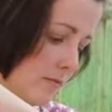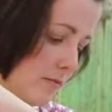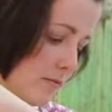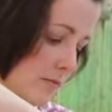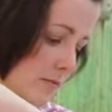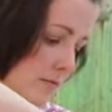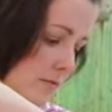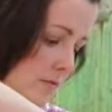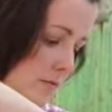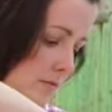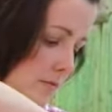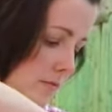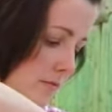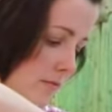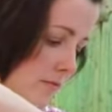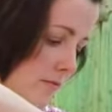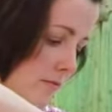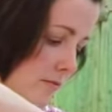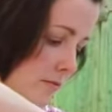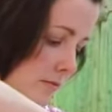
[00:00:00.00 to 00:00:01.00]

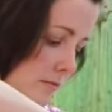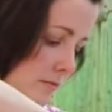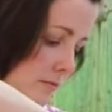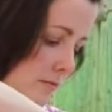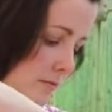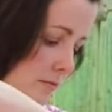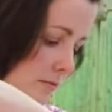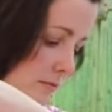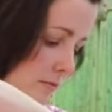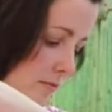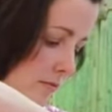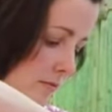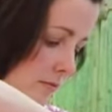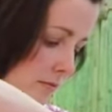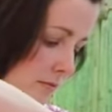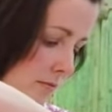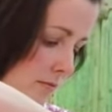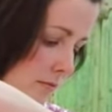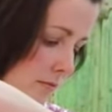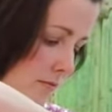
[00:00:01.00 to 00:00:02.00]

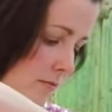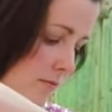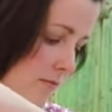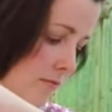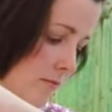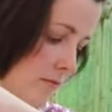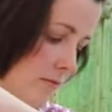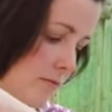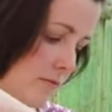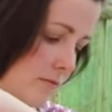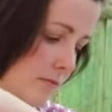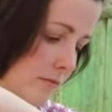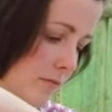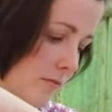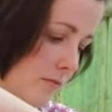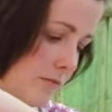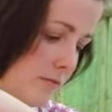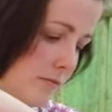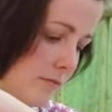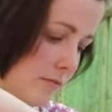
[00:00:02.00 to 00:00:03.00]

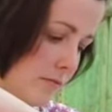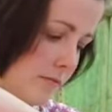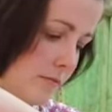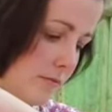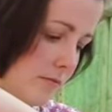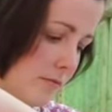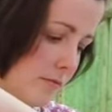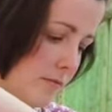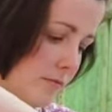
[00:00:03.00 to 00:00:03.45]
[no speech]